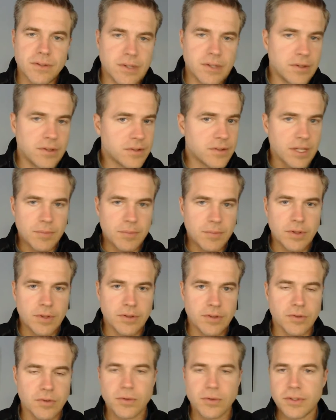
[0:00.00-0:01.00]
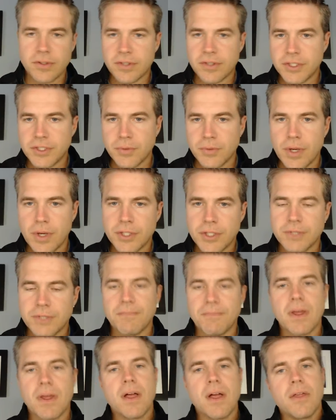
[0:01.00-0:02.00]
the stimulus or the
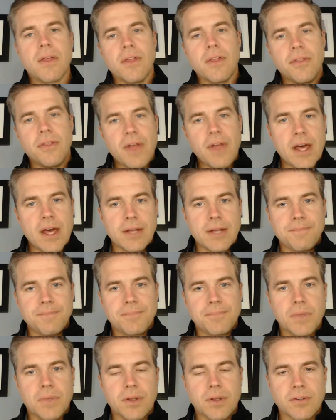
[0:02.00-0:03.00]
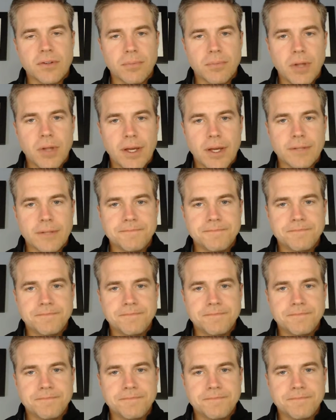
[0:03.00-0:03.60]
situation. The then is the plan.